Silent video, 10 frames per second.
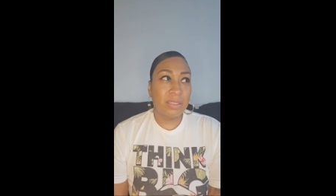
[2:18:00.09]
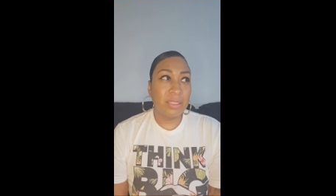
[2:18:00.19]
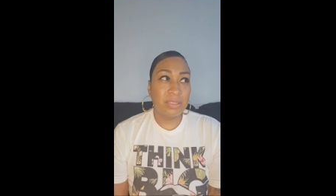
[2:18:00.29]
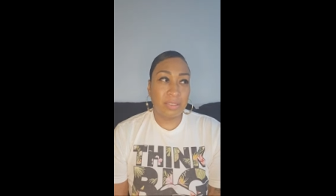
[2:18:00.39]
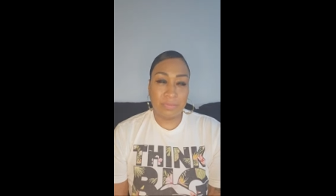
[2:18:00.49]

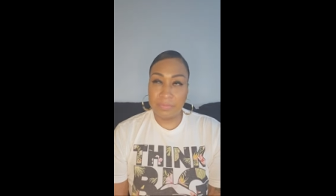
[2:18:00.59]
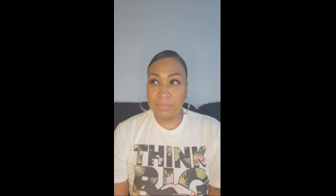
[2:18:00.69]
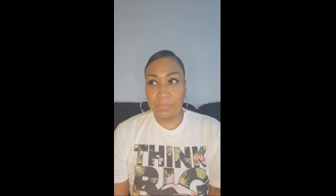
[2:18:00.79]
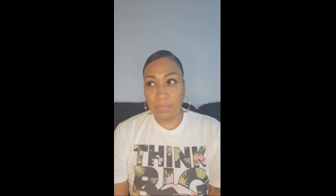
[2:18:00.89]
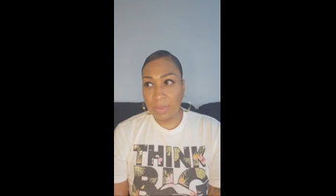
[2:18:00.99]
listen,
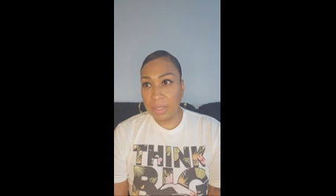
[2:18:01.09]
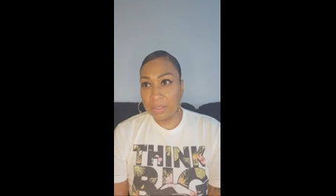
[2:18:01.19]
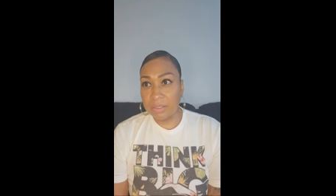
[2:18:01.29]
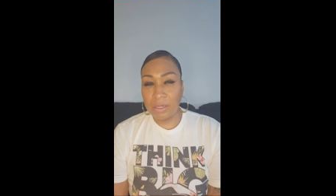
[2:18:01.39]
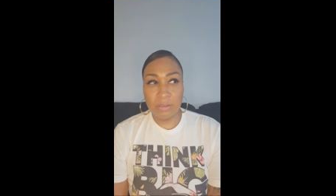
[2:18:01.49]

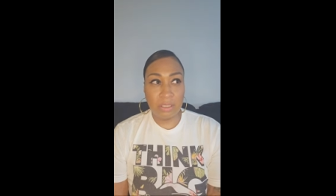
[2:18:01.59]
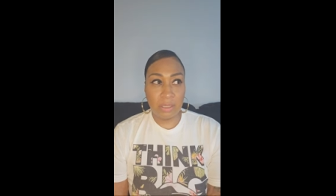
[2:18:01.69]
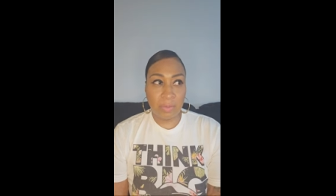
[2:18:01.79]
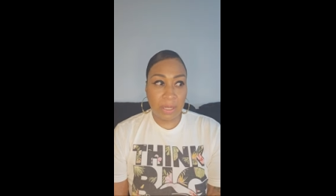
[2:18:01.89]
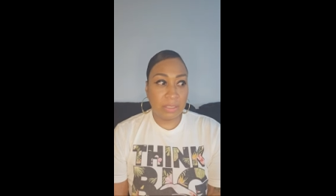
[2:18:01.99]
the whole thing
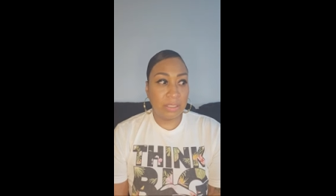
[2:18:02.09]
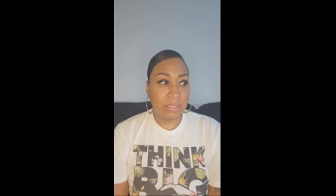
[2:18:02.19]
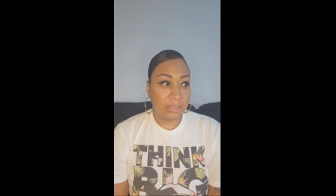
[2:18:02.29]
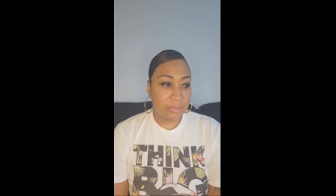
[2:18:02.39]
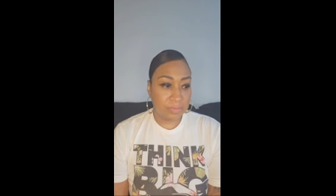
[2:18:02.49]
about it
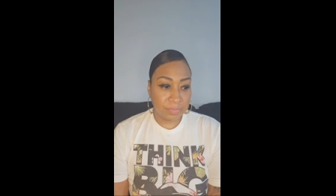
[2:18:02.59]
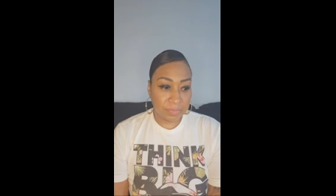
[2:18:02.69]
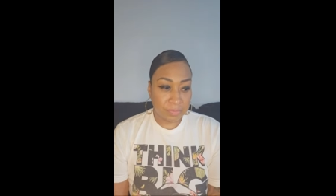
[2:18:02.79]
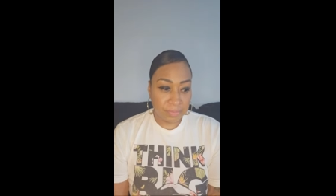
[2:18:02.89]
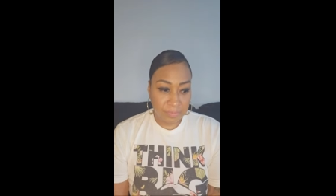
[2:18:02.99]
is
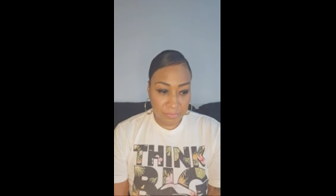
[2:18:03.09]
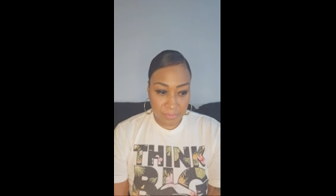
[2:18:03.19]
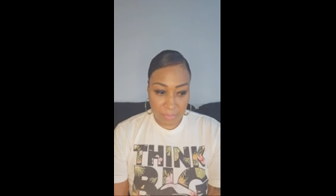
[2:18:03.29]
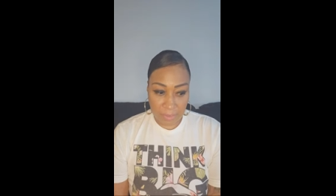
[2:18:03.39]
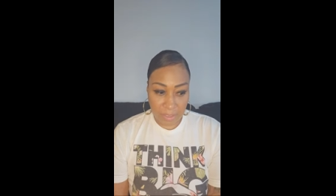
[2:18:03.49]

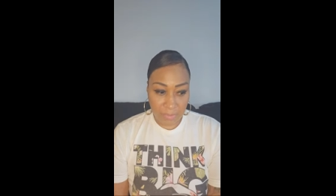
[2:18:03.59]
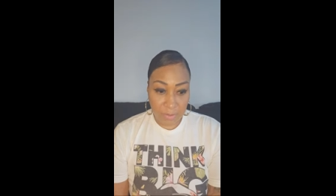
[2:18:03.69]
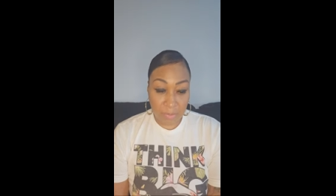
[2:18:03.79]
if you